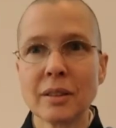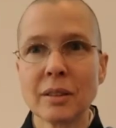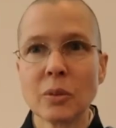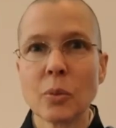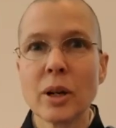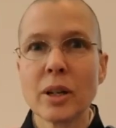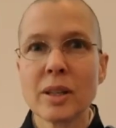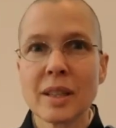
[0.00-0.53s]

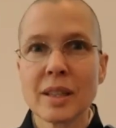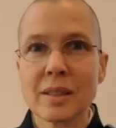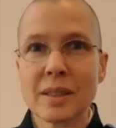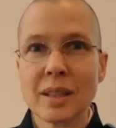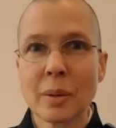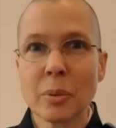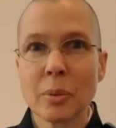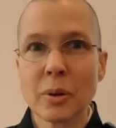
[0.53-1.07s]
Where do they
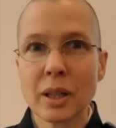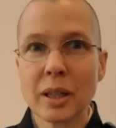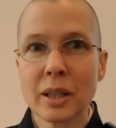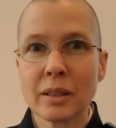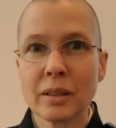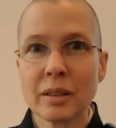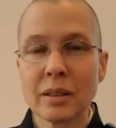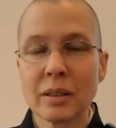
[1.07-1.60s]
separate?
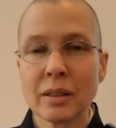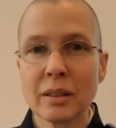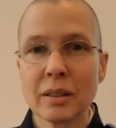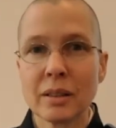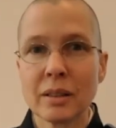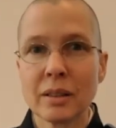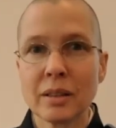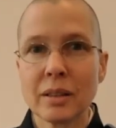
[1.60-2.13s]

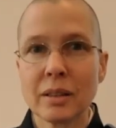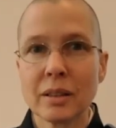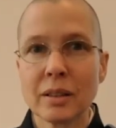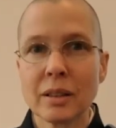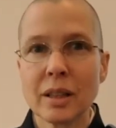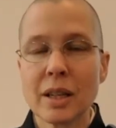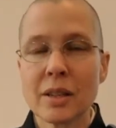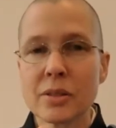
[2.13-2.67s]

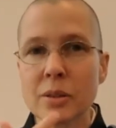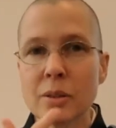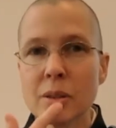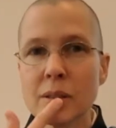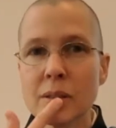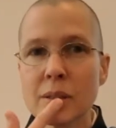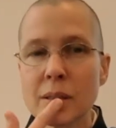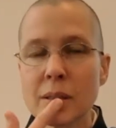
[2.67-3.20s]
As soon
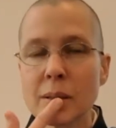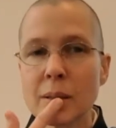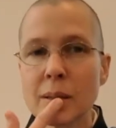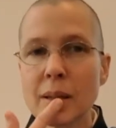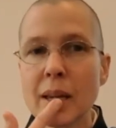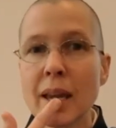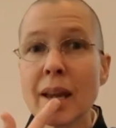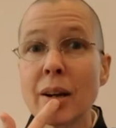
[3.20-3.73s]
as the
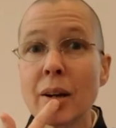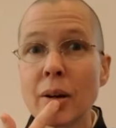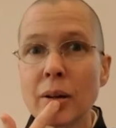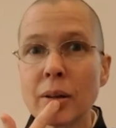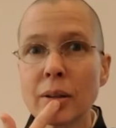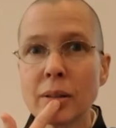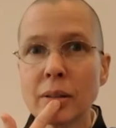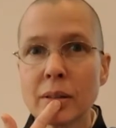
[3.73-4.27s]

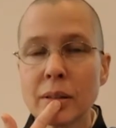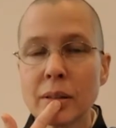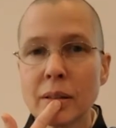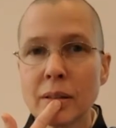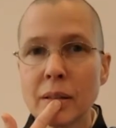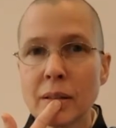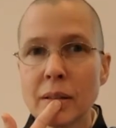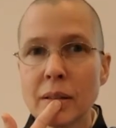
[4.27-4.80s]
air
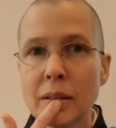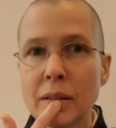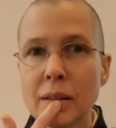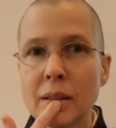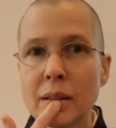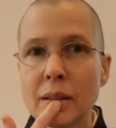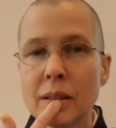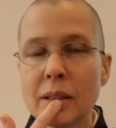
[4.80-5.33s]

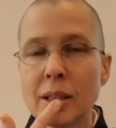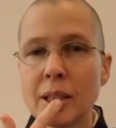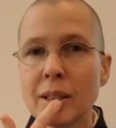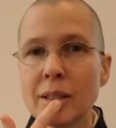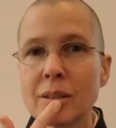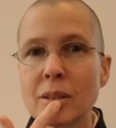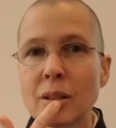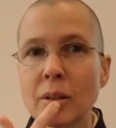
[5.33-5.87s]

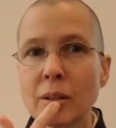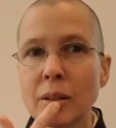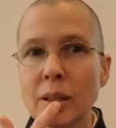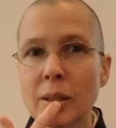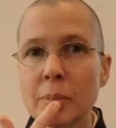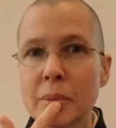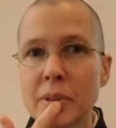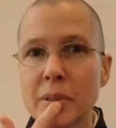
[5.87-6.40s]
hits our
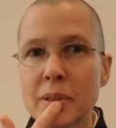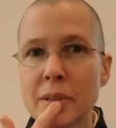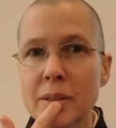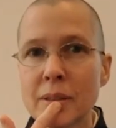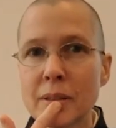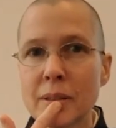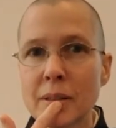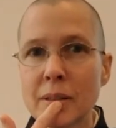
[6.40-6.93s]
lips
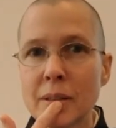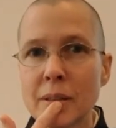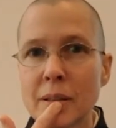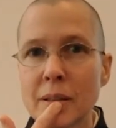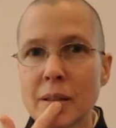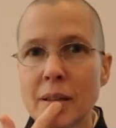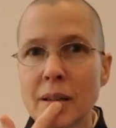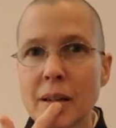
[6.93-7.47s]

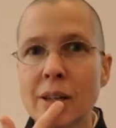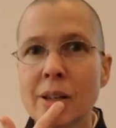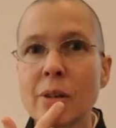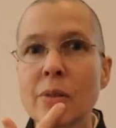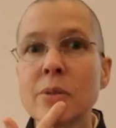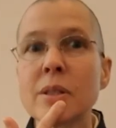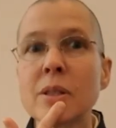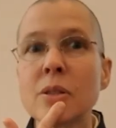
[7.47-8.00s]
and
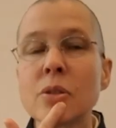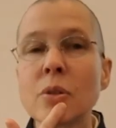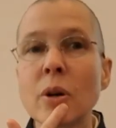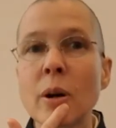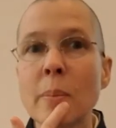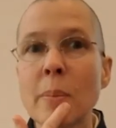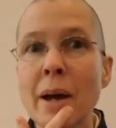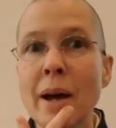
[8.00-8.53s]
goes into our
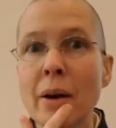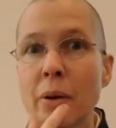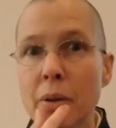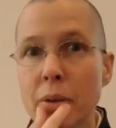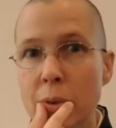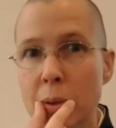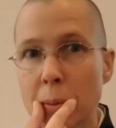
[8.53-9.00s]
mouth